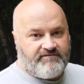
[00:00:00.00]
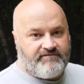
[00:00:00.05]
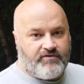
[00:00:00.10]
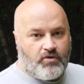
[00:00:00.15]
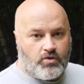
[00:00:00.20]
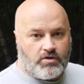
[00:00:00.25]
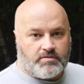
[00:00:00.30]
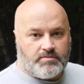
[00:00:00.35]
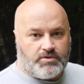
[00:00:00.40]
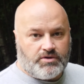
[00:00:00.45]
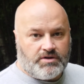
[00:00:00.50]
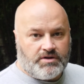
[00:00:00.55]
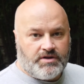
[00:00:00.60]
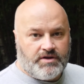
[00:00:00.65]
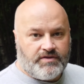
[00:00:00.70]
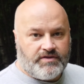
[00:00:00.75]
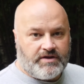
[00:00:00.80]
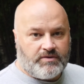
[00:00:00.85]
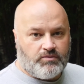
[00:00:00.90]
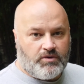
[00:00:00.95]
affordable
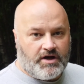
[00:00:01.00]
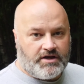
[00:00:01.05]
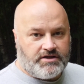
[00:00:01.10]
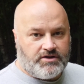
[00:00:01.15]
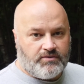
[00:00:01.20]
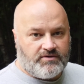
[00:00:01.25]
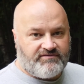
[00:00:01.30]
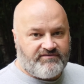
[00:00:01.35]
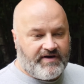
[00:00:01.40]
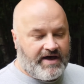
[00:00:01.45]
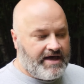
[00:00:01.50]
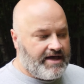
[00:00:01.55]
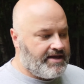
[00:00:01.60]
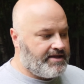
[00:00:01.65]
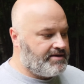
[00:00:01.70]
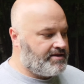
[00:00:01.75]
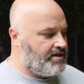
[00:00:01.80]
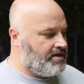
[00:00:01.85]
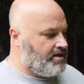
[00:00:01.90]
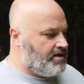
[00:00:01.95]
than what you would
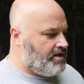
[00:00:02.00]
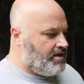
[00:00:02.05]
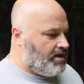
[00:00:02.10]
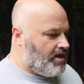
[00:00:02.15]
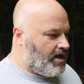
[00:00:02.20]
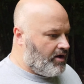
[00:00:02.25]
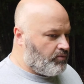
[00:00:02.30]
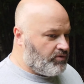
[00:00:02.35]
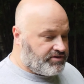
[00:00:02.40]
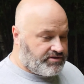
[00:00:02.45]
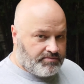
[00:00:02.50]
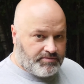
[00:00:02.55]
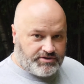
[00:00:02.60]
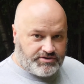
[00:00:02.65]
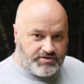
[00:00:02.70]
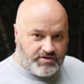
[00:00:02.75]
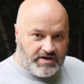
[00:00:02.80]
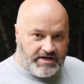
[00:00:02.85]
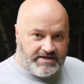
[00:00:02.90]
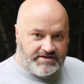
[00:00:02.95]
find with the
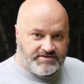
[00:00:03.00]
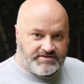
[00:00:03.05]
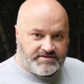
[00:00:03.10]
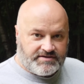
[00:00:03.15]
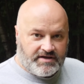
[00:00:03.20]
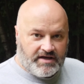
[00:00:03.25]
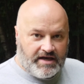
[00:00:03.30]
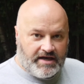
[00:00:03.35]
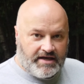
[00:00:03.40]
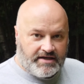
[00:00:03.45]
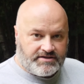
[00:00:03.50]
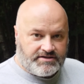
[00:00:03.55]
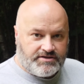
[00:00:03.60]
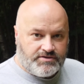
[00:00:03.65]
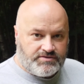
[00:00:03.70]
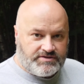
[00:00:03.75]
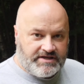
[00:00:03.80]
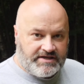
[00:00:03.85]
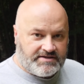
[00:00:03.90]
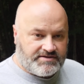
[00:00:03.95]
Matrice
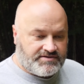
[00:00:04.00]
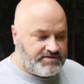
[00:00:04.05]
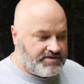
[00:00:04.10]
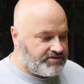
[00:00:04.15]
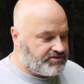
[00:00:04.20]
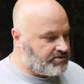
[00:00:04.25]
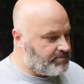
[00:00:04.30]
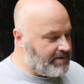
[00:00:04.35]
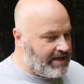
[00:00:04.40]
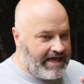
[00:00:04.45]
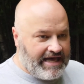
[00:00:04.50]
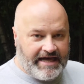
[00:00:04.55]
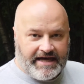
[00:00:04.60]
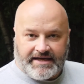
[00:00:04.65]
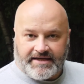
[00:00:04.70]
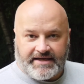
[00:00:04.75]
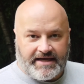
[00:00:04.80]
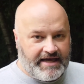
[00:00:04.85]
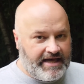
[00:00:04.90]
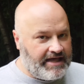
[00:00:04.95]
210 system.
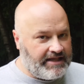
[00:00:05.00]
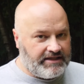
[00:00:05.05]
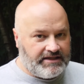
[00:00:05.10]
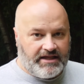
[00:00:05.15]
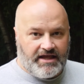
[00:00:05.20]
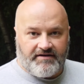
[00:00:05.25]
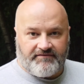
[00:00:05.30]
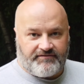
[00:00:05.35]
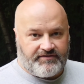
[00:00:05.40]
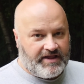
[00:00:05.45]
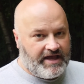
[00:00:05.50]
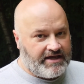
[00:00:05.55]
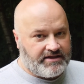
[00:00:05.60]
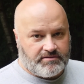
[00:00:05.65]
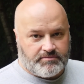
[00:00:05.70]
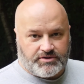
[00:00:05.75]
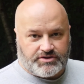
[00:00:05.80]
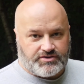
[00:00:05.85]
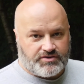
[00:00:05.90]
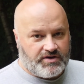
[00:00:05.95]
I love
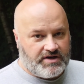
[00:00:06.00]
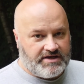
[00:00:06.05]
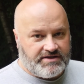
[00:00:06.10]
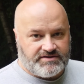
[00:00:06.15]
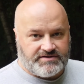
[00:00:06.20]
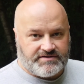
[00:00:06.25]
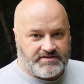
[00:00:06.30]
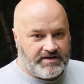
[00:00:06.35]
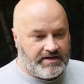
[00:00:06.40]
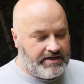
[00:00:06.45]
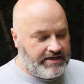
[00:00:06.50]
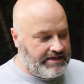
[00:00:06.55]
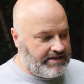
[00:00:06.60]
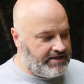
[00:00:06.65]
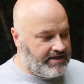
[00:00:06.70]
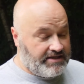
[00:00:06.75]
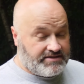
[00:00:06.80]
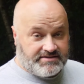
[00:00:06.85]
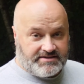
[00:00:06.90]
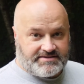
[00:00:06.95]
flying the Matrice.
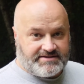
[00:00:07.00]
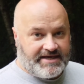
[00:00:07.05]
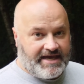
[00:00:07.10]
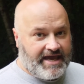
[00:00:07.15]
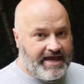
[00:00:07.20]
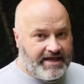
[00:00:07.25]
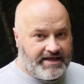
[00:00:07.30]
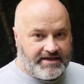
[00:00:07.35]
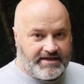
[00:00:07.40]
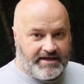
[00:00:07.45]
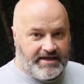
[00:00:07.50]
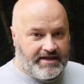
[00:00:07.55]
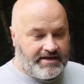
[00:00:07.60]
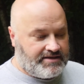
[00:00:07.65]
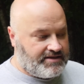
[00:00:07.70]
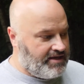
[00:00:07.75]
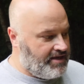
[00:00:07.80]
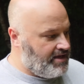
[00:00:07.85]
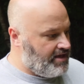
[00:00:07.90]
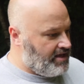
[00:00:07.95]
It's a tank.
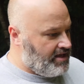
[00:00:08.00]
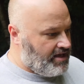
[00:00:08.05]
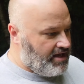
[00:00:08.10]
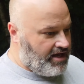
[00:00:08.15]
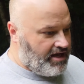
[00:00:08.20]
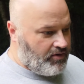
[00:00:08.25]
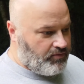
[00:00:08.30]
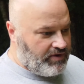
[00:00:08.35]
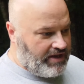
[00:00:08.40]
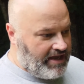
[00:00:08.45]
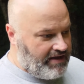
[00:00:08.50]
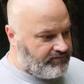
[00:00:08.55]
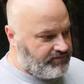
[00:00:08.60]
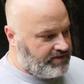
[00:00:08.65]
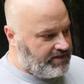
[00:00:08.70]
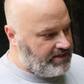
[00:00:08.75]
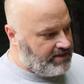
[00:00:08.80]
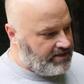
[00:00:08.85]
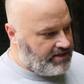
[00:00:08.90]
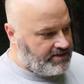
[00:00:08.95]
We have
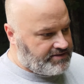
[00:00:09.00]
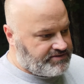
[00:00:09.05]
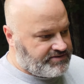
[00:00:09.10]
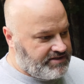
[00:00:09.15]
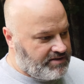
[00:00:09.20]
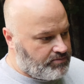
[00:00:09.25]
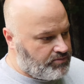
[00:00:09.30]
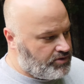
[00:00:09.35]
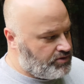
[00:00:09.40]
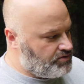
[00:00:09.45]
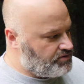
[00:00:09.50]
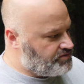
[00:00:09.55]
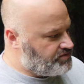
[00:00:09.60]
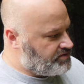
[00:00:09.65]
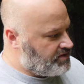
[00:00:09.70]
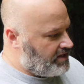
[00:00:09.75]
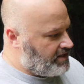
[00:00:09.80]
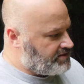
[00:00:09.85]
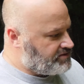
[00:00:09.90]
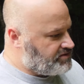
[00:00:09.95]
the
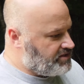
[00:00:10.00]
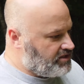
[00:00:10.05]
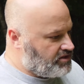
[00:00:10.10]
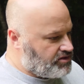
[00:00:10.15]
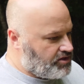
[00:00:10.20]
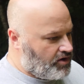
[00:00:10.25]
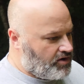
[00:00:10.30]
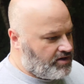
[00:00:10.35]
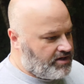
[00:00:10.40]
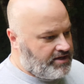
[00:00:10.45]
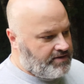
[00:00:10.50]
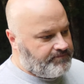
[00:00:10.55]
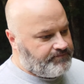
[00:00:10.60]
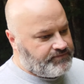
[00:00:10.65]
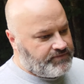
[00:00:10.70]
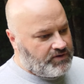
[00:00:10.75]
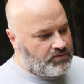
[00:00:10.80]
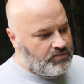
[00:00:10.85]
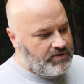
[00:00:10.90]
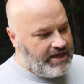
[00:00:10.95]
Zenmoose Z30.
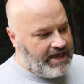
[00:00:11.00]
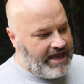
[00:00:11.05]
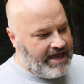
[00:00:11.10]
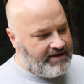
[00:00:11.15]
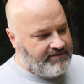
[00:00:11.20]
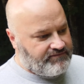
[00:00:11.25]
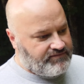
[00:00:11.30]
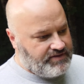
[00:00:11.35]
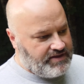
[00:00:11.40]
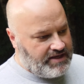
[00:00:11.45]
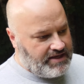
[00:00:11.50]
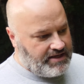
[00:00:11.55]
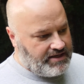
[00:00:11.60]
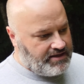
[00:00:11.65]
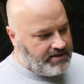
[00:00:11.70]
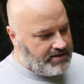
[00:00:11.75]
We have the